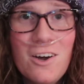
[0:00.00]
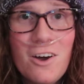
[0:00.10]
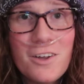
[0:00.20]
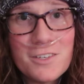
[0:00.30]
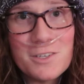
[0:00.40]

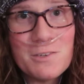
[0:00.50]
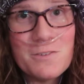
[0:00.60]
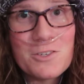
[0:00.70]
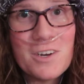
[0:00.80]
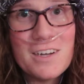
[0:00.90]
on
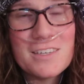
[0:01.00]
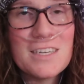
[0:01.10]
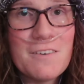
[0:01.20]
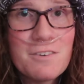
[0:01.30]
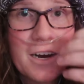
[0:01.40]
sulfa drugs
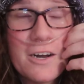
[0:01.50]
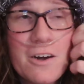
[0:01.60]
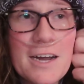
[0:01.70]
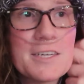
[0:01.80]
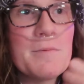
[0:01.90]
after I
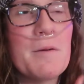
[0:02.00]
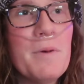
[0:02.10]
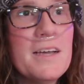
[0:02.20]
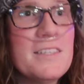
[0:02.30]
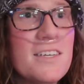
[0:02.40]
crashed my
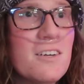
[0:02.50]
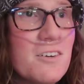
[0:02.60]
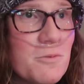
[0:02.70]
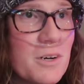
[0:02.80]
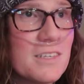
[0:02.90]

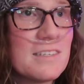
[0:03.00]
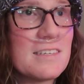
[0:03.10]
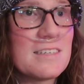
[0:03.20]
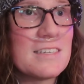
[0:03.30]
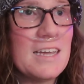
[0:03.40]
bicycle
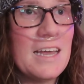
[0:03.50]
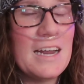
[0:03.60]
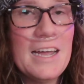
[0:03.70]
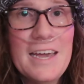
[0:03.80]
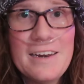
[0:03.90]
once
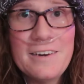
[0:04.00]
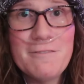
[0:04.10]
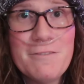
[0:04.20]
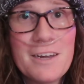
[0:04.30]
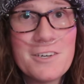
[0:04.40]
and I had an
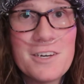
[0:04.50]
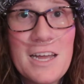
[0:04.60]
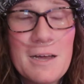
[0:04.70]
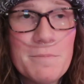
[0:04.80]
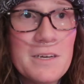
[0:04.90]
infection
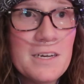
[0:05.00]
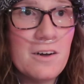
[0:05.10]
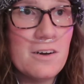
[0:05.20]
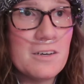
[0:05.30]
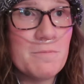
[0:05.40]
happening
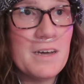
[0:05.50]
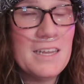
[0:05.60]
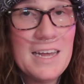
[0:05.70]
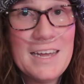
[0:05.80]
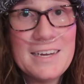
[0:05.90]
on my
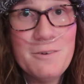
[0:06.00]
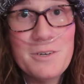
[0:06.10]
leg,